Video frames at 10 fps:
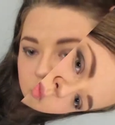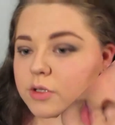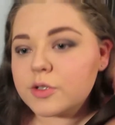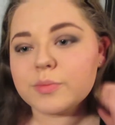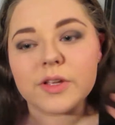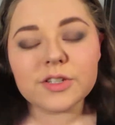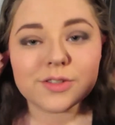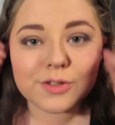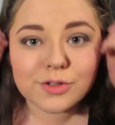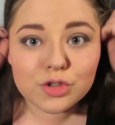And those
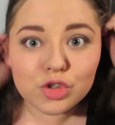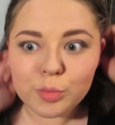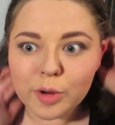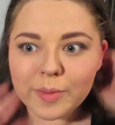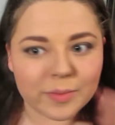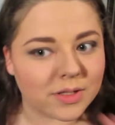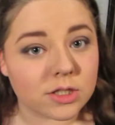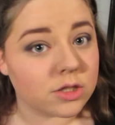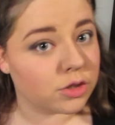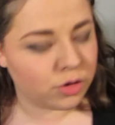blushes are super
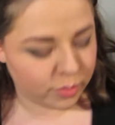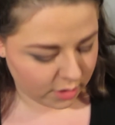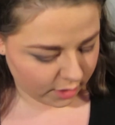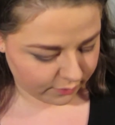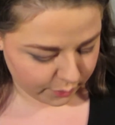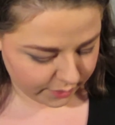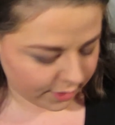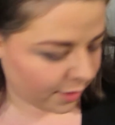pigmented, so do be careful with